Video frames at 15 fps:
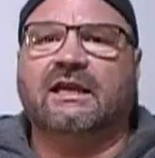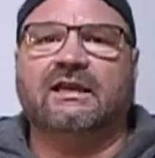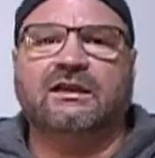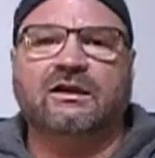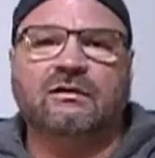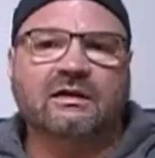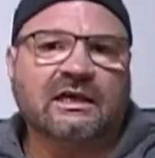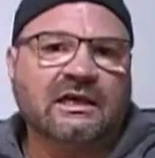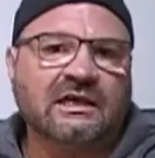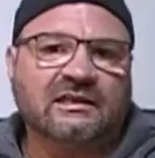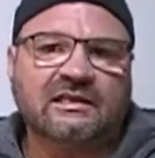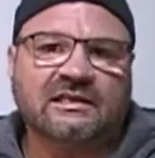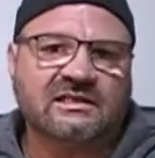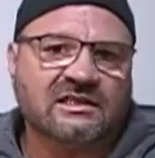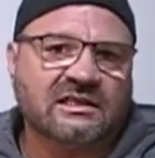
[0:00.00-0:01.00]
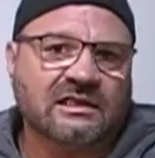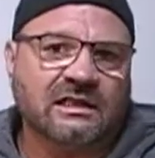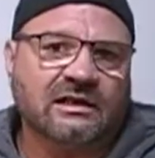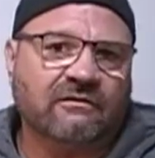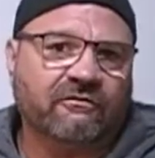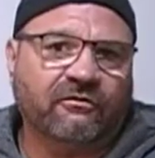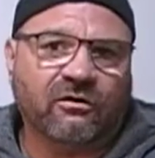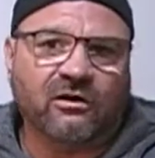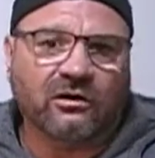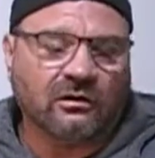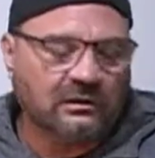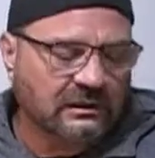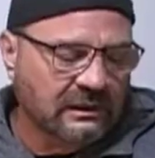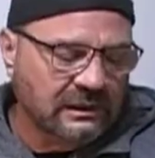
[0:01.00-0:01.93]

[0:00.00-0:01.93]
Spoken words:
and you can get this thing for,